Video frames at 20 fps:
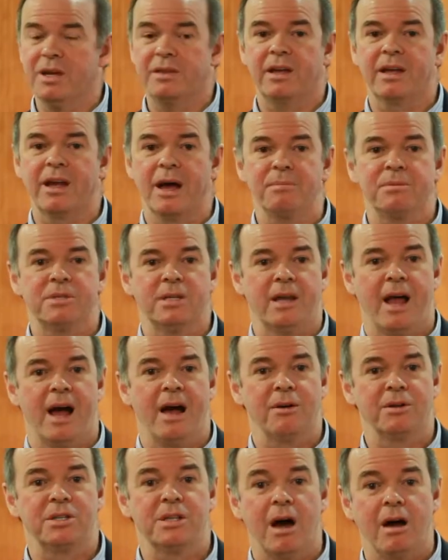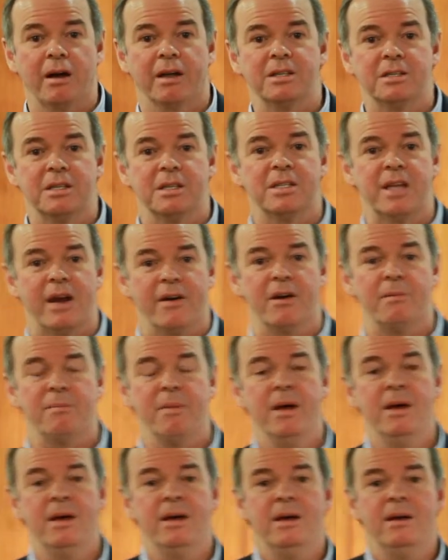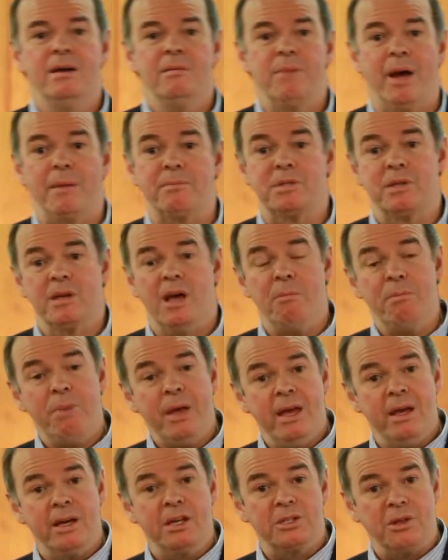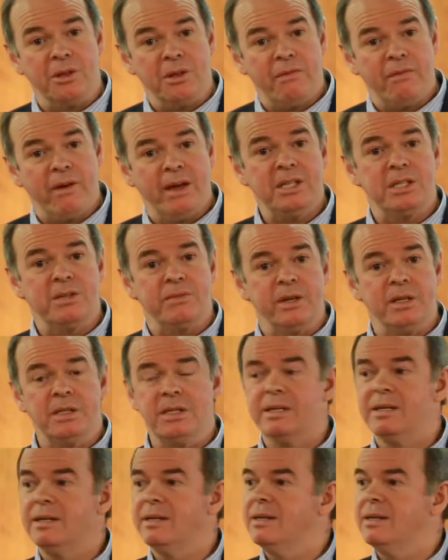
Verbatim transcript: I think up to now, targets and terror perhaps appears on the face of it